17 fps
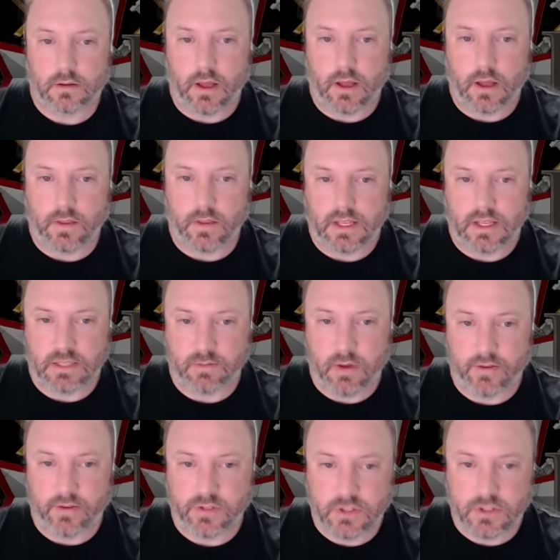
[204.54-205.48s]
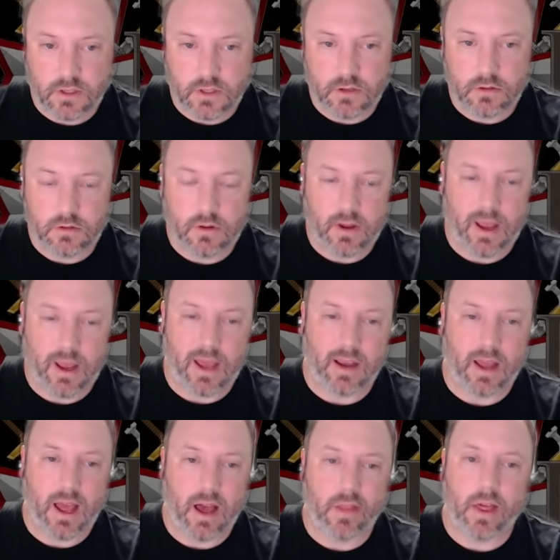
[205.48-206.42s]
these buffs do
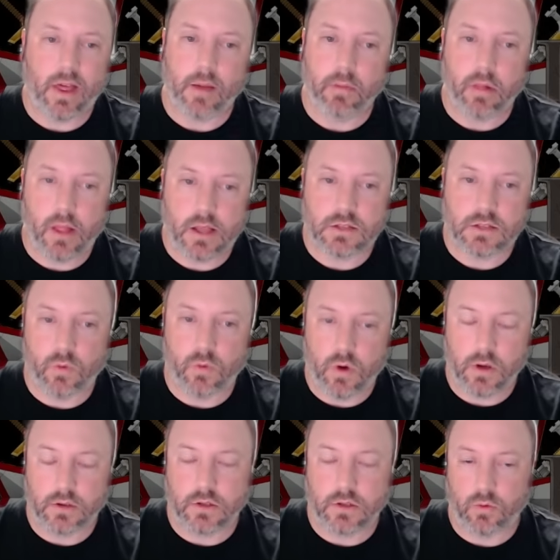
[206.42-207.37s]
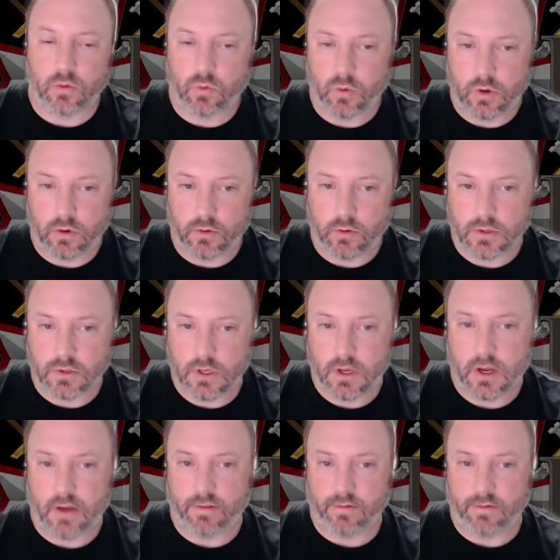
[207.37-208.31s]
and how that +1 to wound
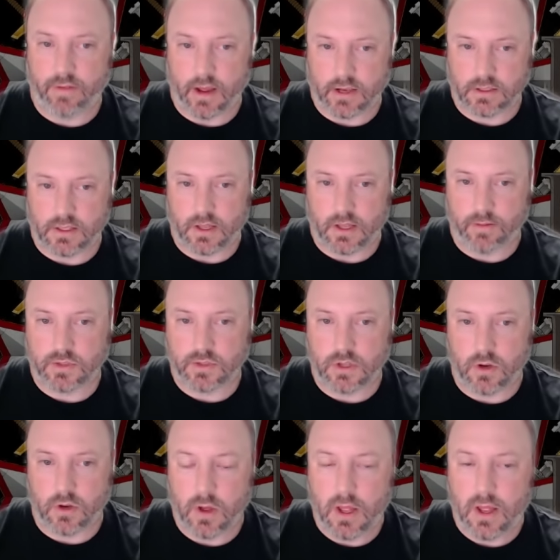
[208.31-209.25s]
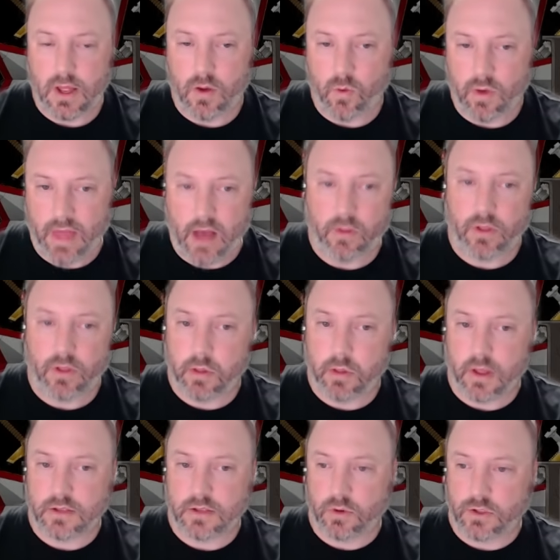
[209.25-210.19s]
affects them. So without the
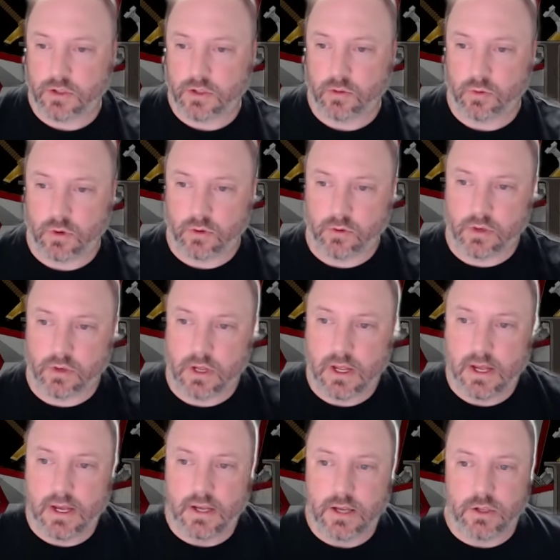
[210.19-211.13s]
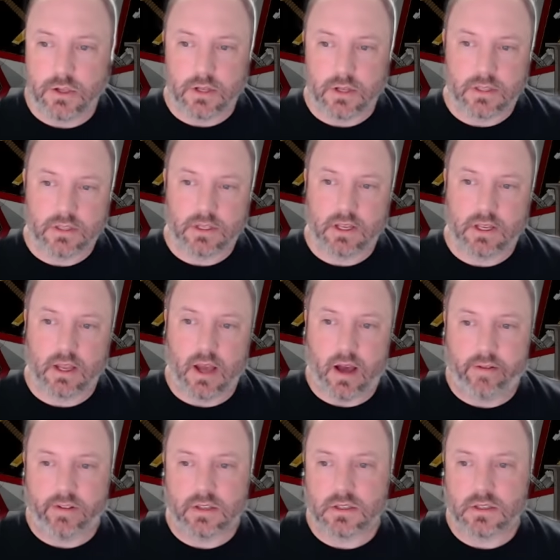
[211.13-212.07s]
+1 to wound, you can see
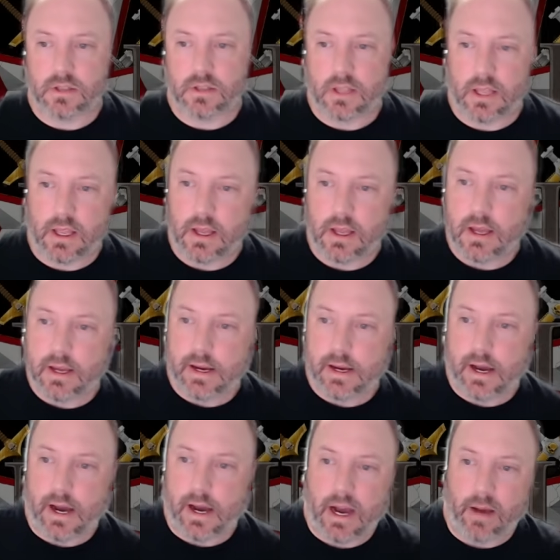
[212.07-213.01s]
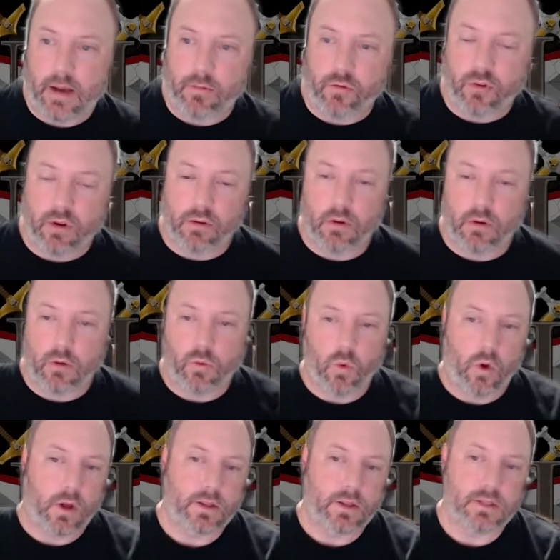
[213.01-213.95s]
obviously reroll
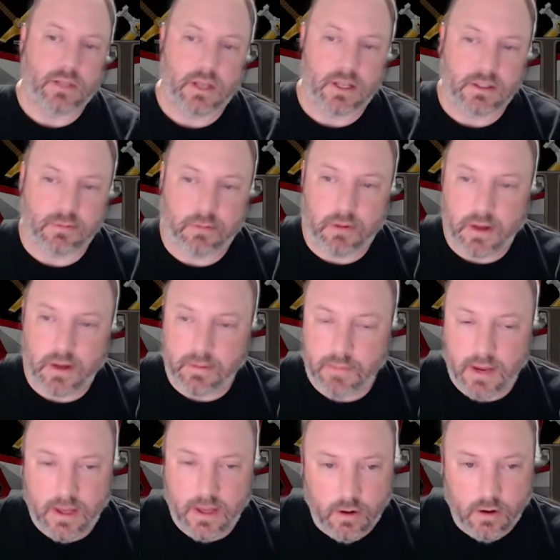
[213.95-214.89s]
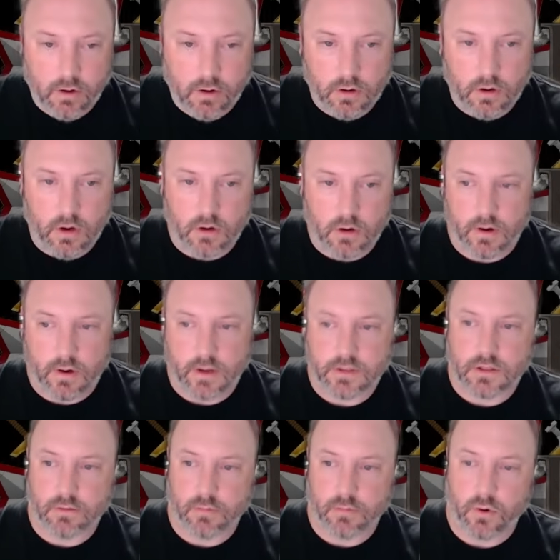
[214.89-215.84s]
1s is pretty mediocre
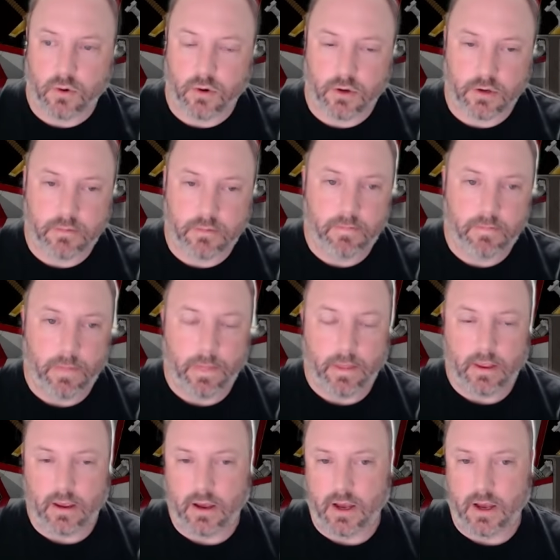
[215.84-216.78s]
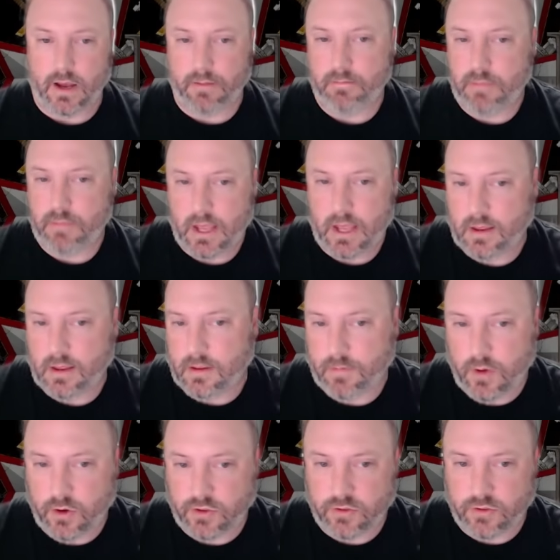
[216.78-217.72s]
across the board, being the
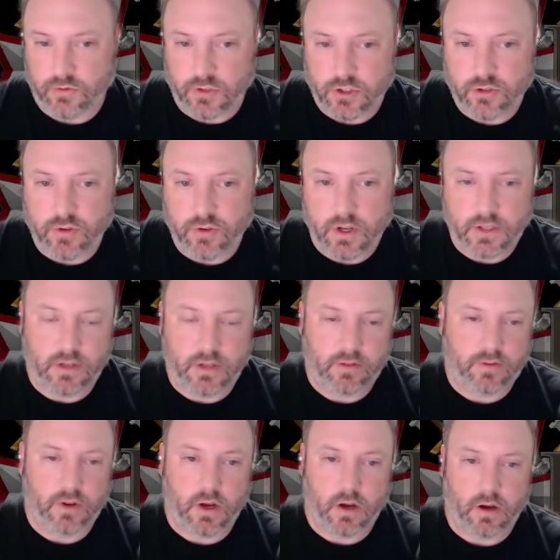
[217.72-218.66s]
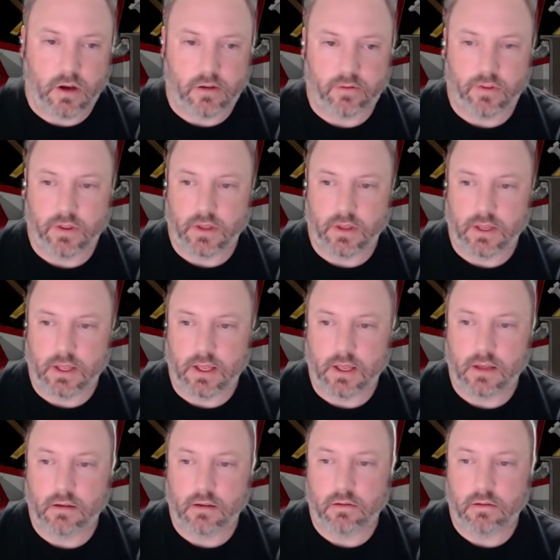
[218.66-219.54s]
most restrictive of the